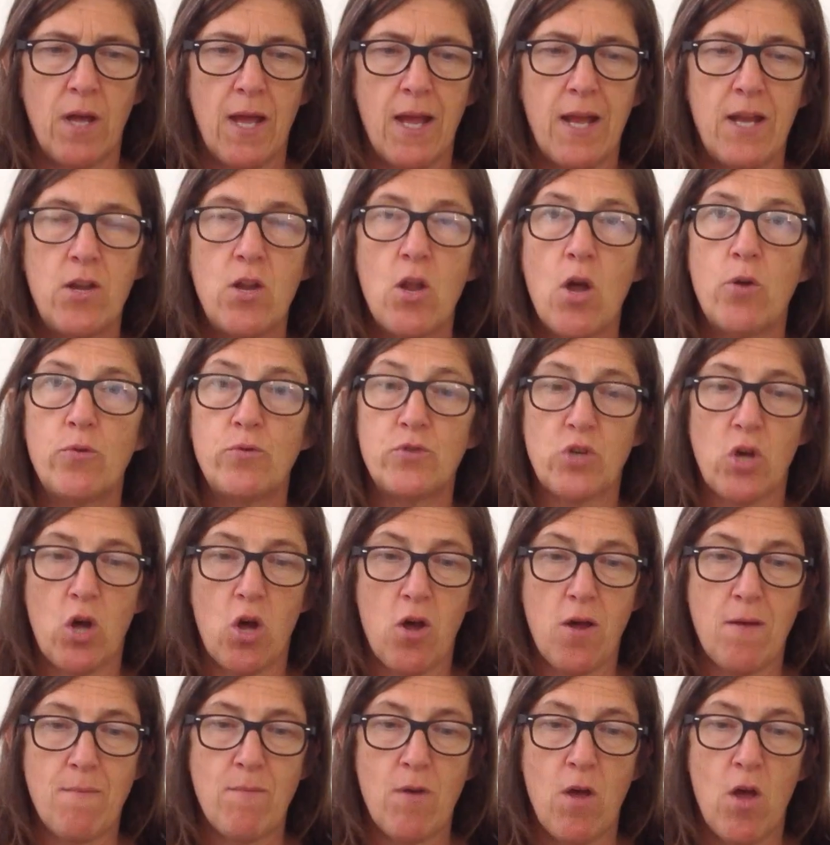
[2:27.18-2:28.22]
In no
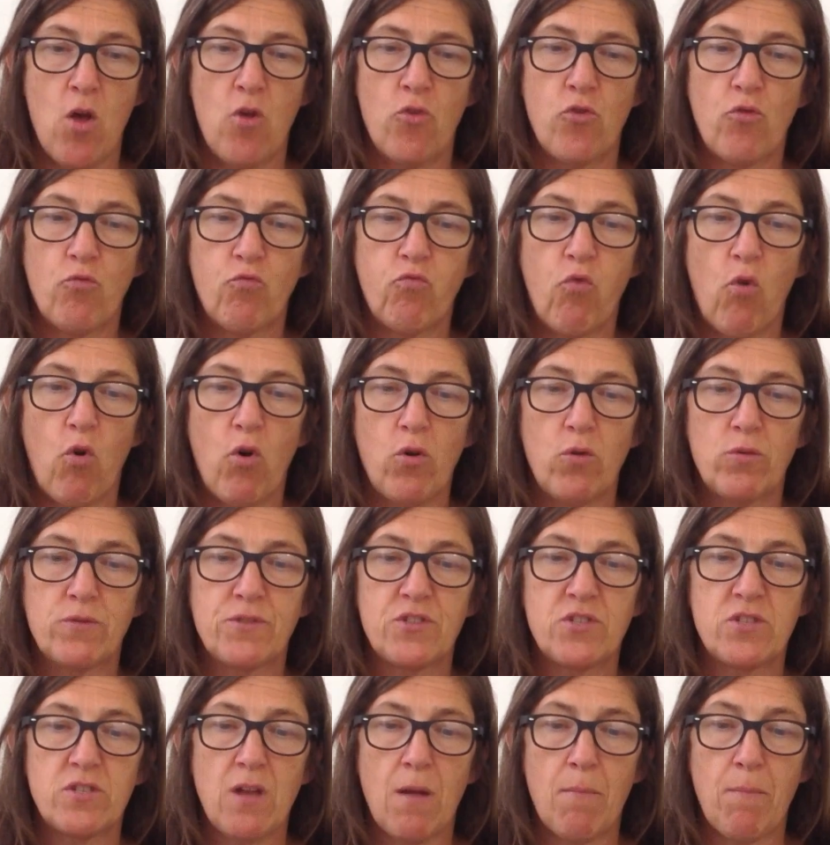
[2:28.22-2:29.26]
time, the royal
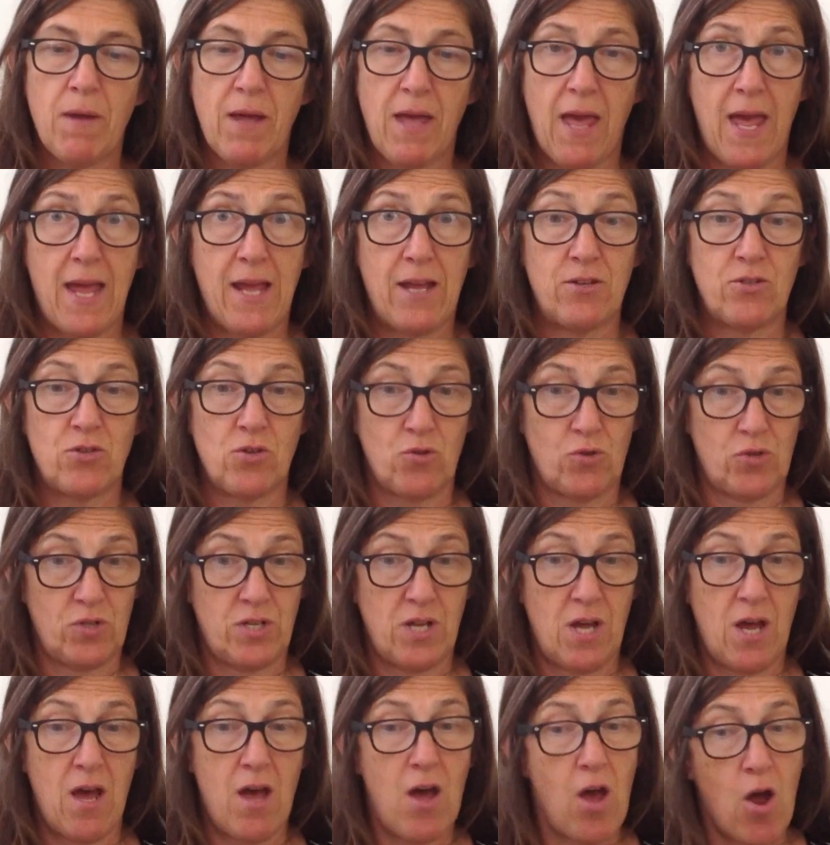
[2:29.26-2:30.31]
stomachache
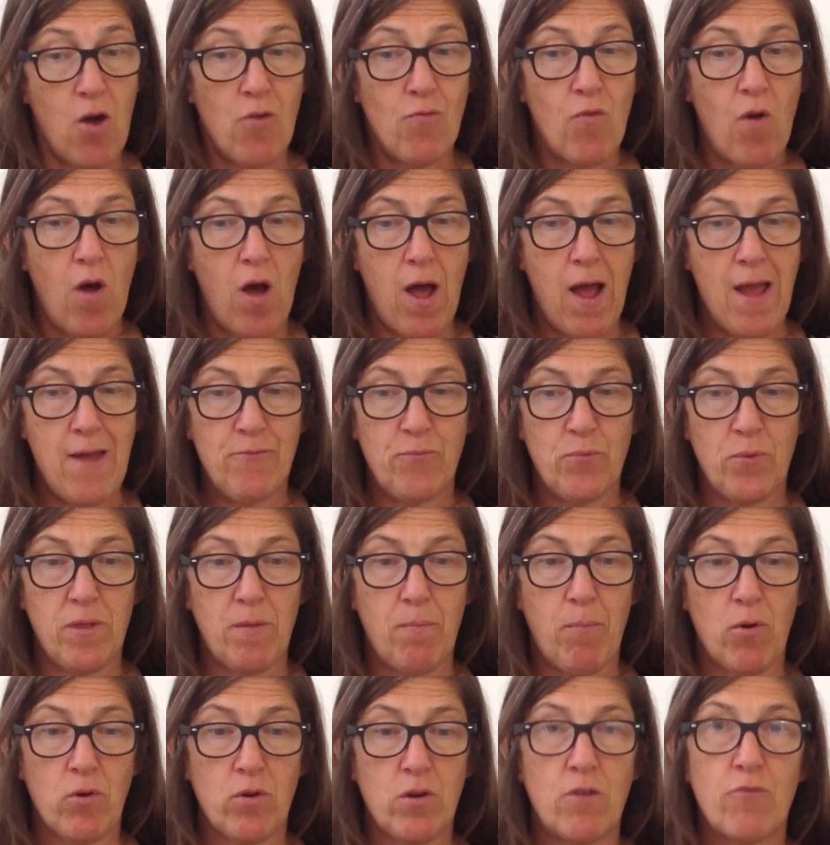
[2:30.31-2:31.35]
doctor arrived with a
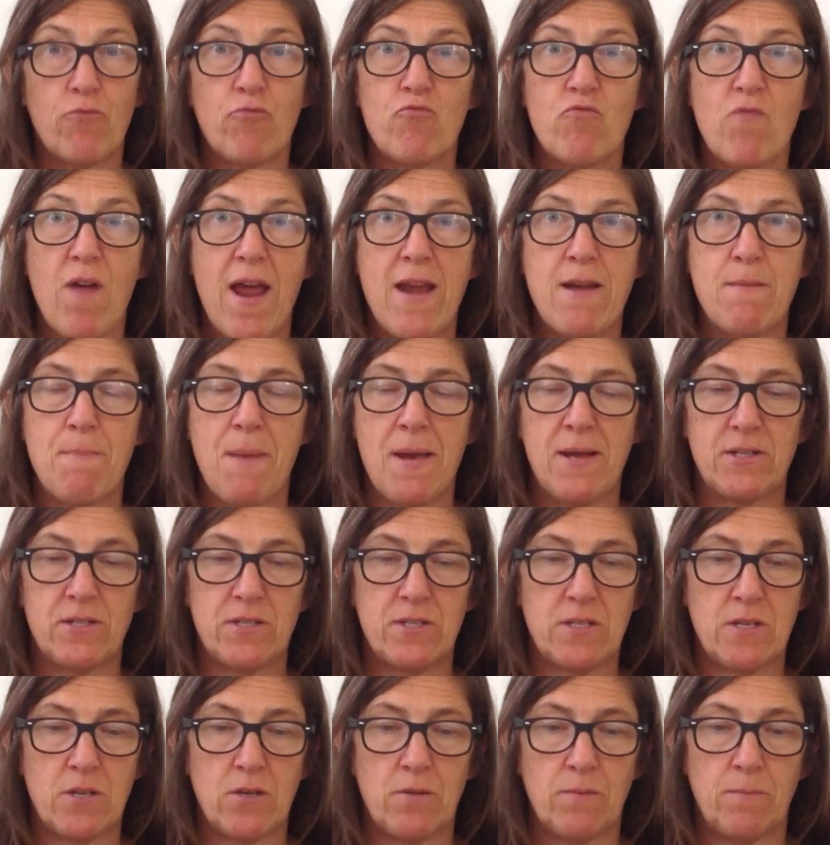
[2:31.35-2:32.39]
bottle of red
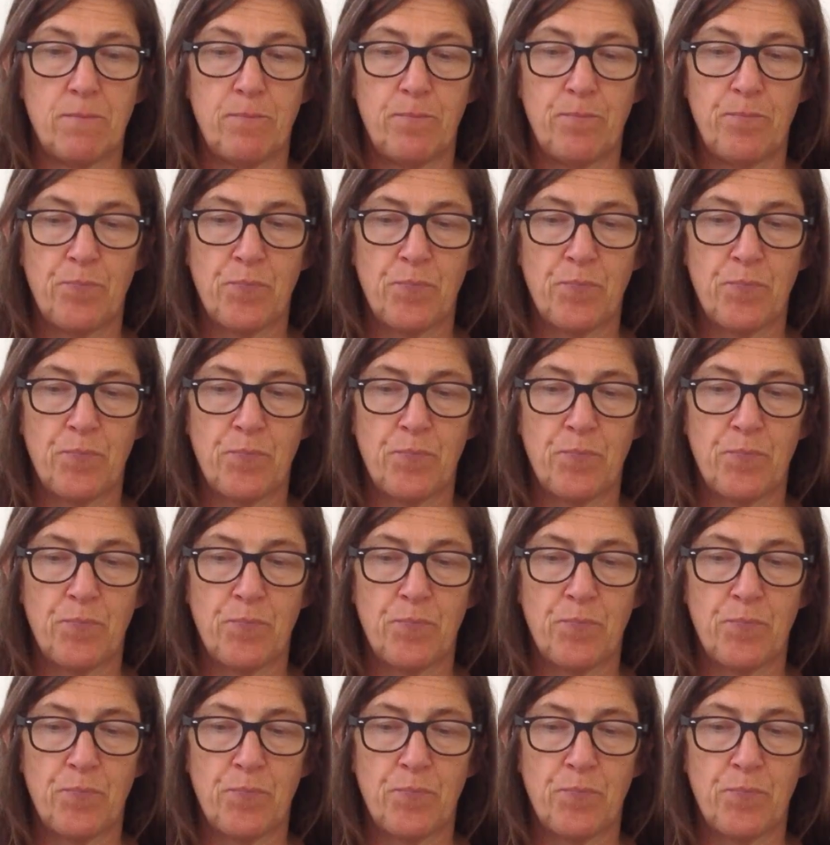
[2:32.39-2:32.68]
medicine.